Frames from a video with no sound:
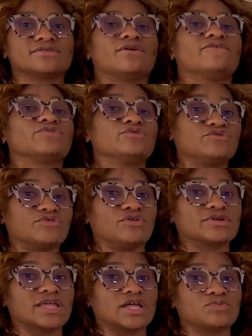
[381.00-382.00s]
of the
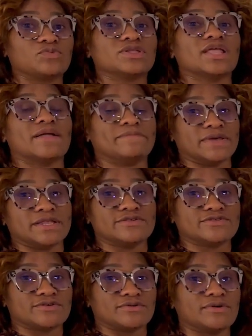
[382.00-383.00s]
drug that we
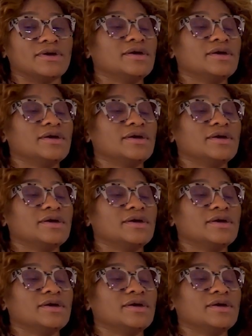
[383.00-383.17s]
administer,